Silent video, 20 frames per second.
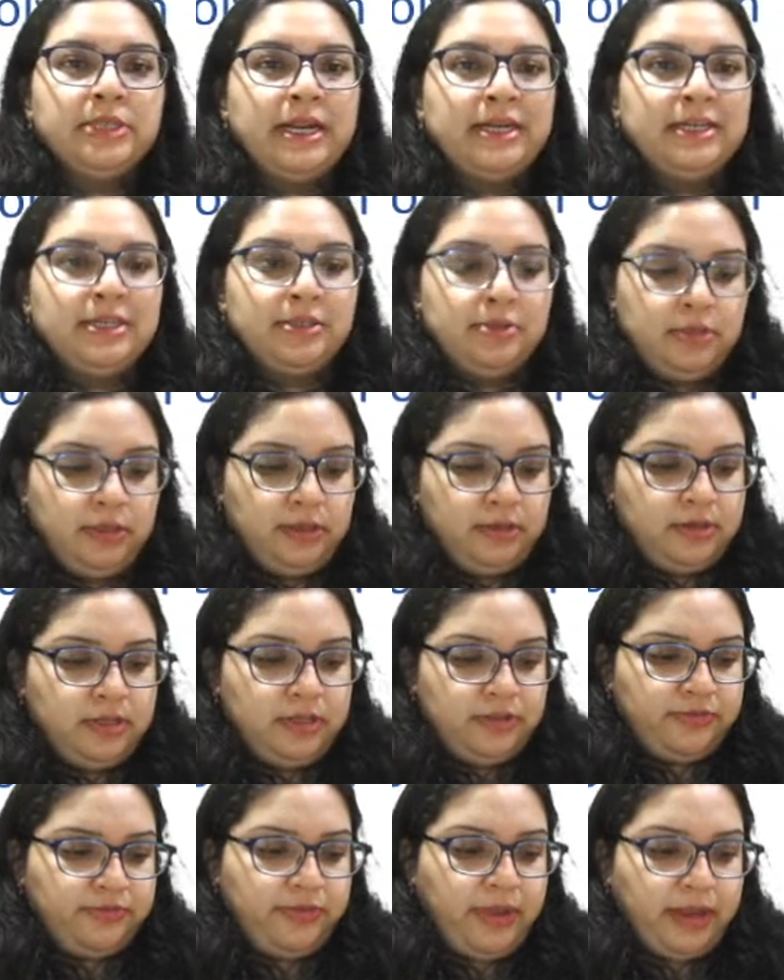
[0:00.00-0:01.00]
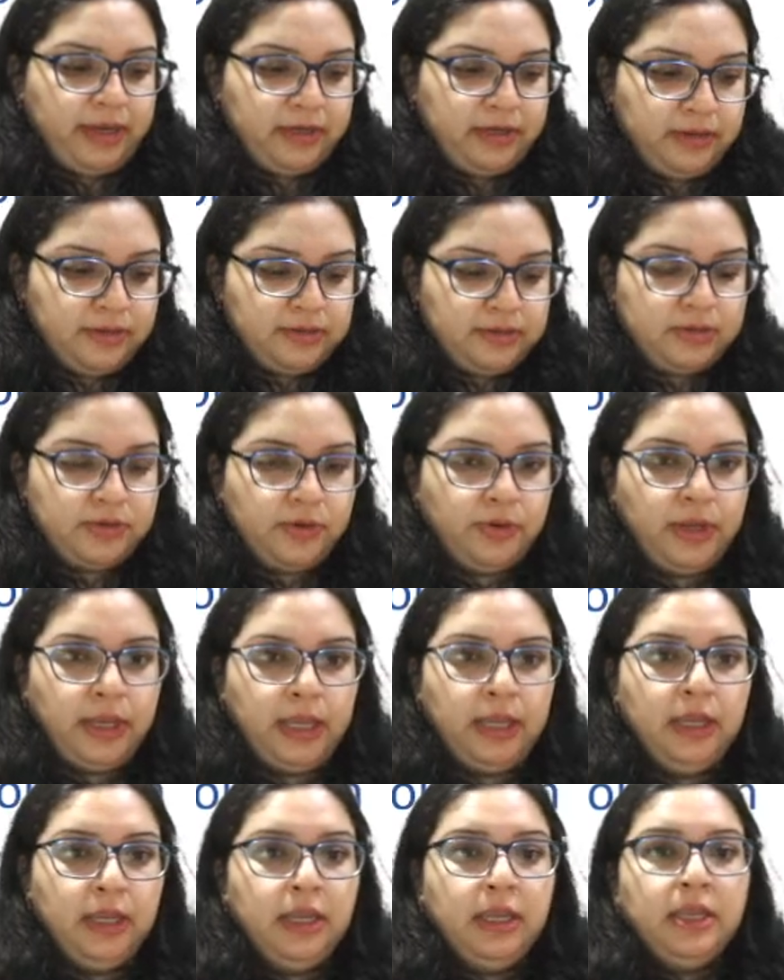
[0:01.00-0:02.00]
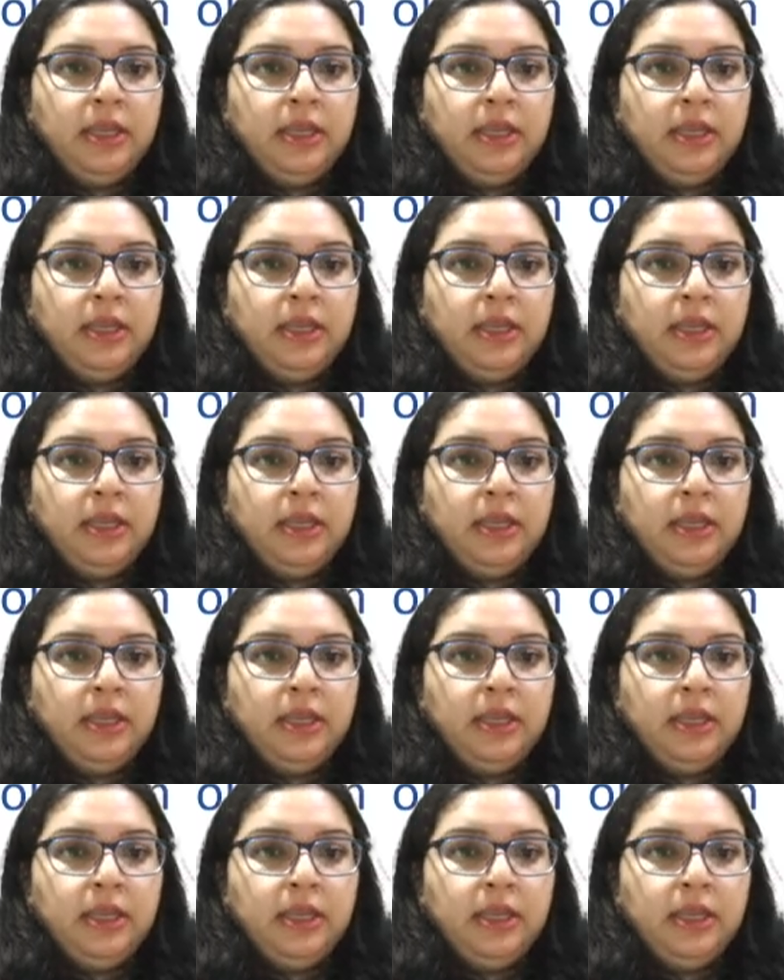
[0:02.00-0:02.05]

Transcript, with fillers: that is the risk factors, okay.